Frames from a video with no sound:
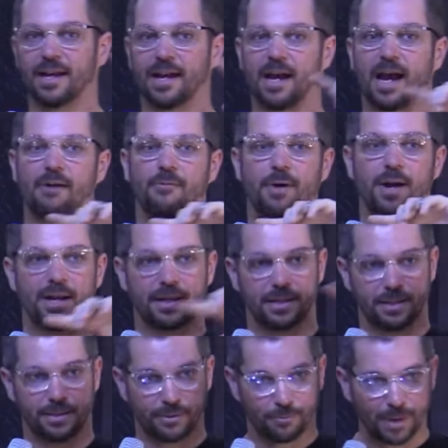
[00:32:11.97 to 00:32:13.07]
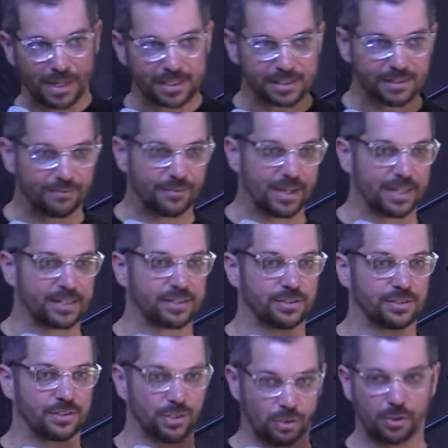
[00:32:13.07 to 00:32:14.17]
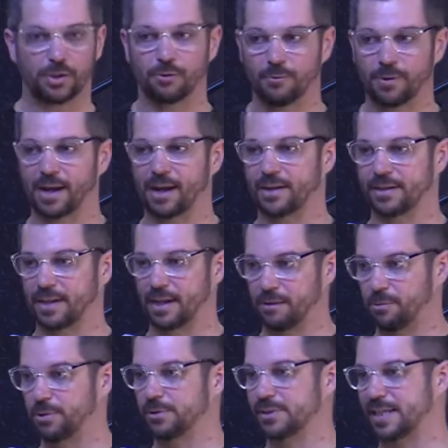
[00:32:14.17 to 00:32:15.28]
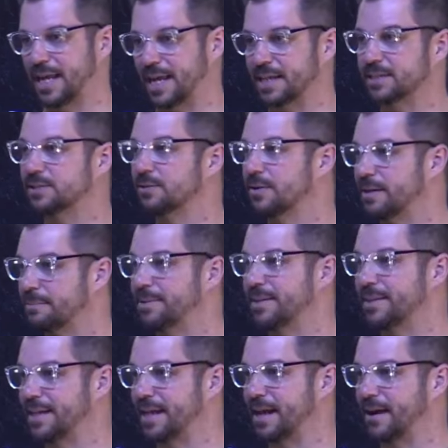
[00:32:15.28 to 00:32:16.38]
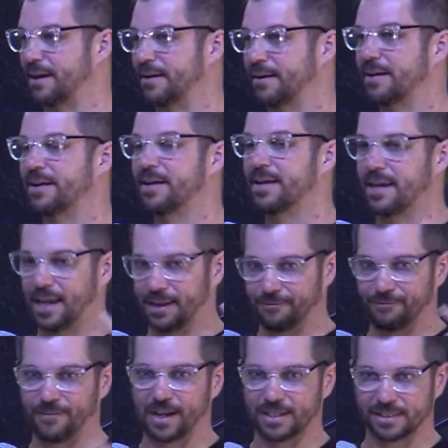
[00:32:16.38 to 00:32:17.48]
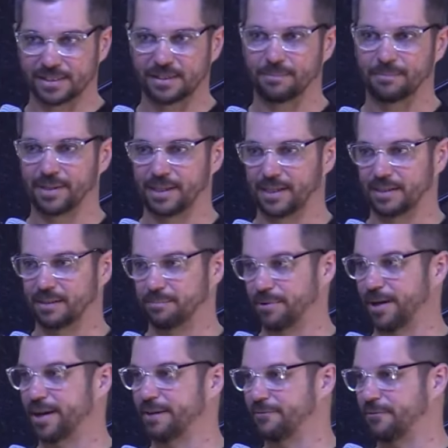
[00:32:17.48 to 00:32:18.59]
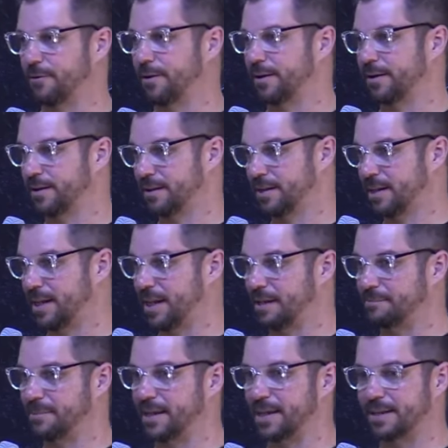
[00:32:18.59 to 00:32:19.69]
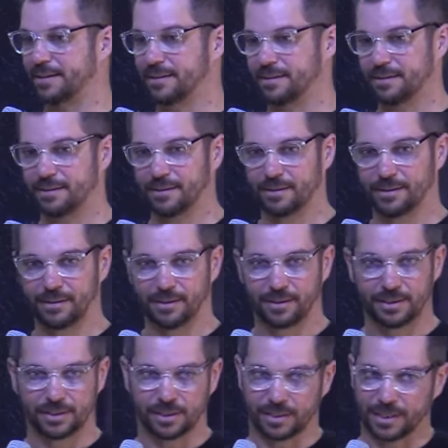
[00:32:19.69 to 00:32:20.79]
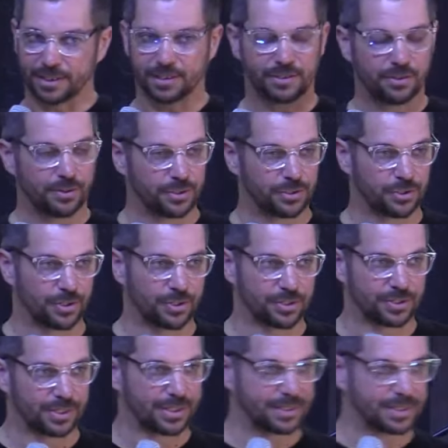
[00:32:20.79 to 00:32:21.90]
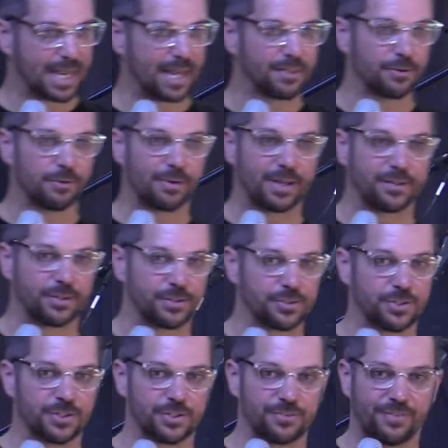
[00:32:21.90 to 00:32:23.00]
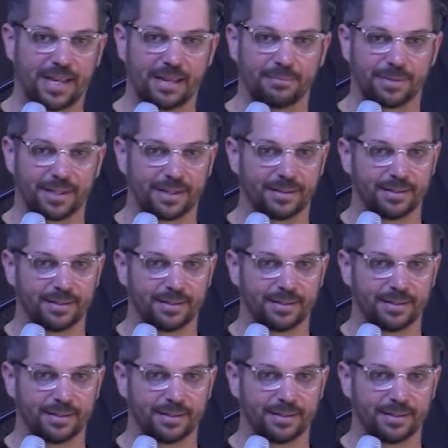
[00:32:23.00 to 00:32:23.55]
I want the rest of us to look around at whose hands are up in the air and find somebody to pray for. Amen? So let's do it, church. Let's gather around our church family.